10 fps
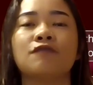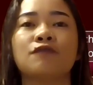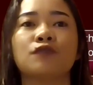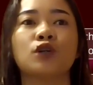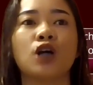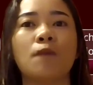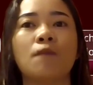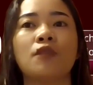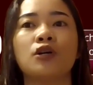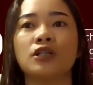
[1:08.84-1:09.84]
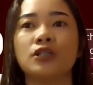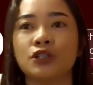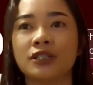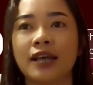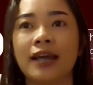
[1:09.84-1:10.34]
is from the
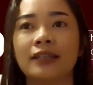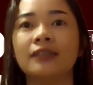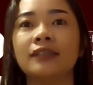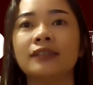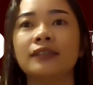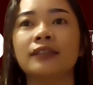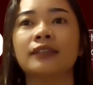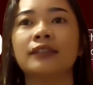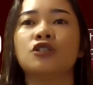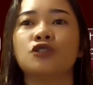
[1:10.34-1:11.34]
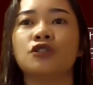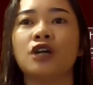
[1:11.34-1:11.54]
research title, the